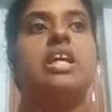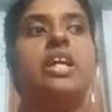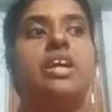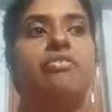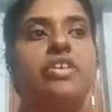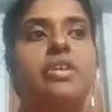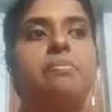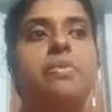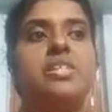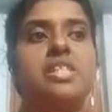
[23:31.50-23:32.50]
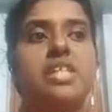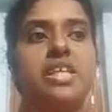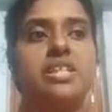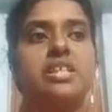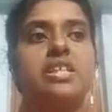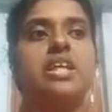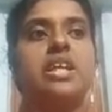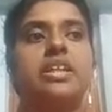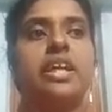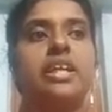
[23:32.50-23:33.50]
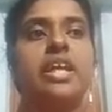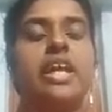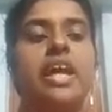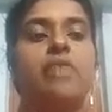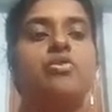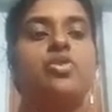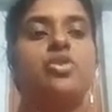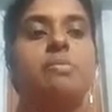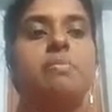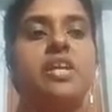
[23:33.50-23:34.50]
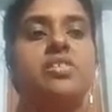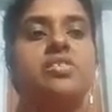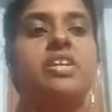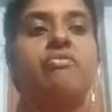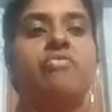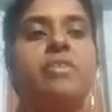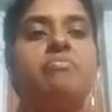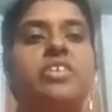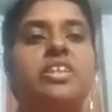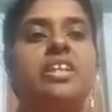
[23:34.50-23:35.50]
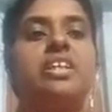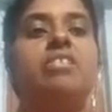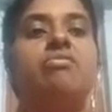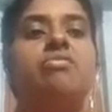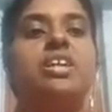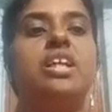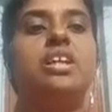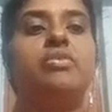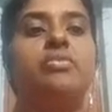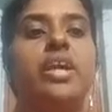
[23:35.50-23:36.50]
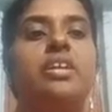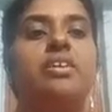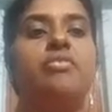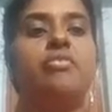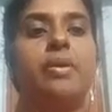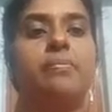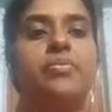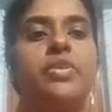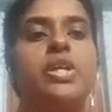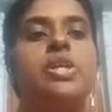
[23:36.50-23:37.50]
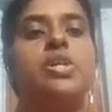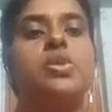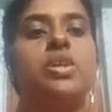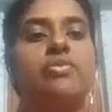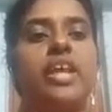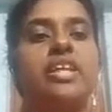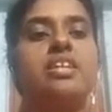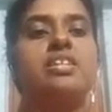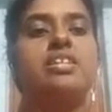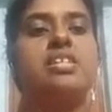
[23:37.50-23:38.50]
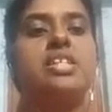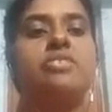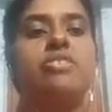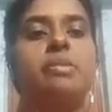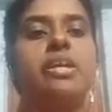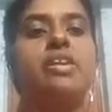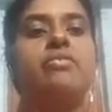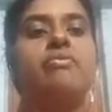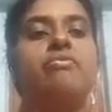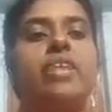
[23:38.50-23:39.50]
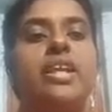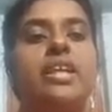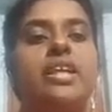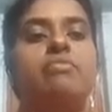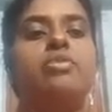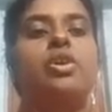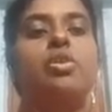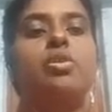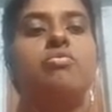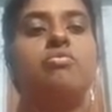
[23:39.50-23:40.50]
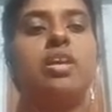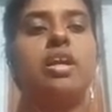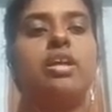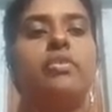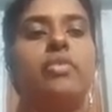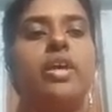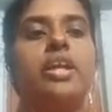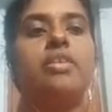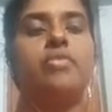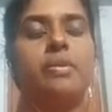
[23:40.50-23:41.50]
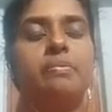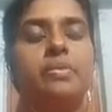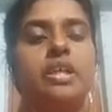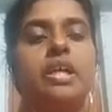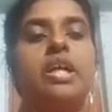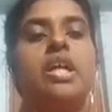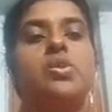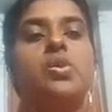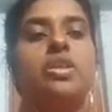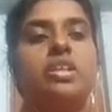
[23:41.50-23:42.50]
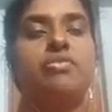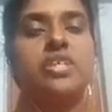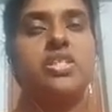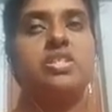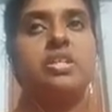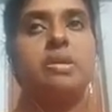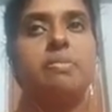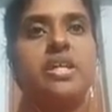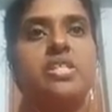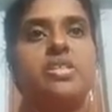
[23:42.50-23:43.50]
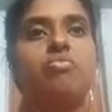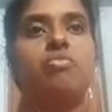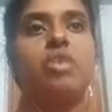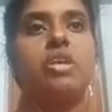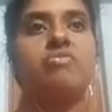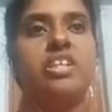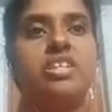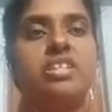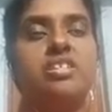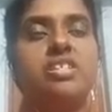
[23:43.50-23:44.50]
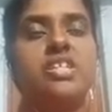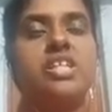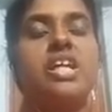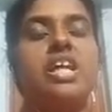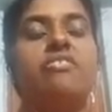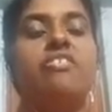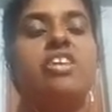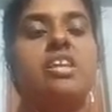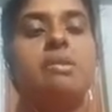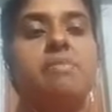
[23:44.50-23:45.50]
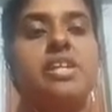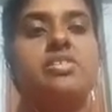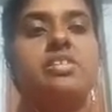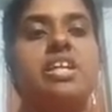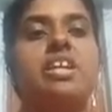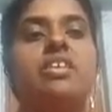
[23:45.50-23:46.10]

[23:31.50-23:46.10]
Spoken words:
If it present, then I have to replace the web with the world wide web. So the final result will be welcome to world wide web. So in the first replace, what we did is we replaced the